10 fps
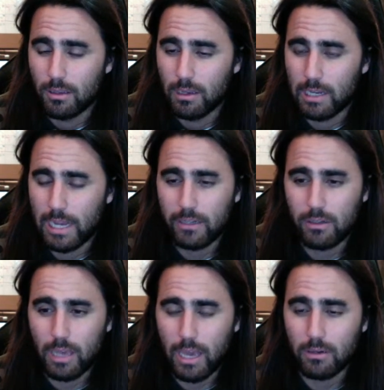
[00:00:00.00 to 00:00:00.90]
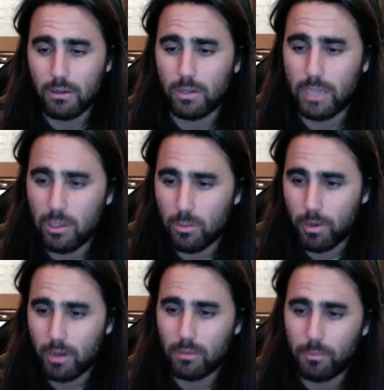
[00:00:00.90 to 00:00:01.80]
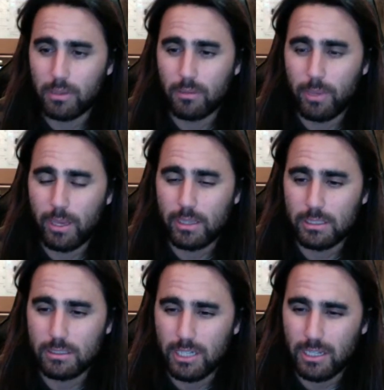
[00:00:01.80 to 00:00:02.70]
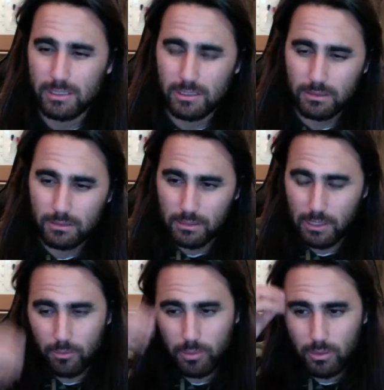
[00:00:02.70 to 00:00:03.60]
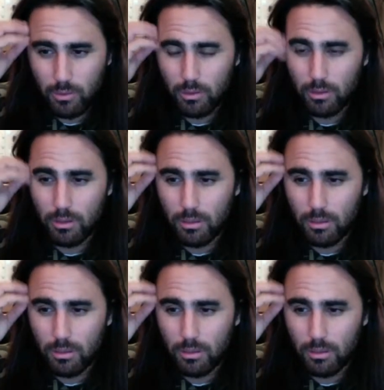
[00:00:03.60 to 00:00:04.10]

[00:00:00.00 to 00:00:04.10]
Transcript: And I don't know. Can you park up on the pass at Jackson? That would be cool.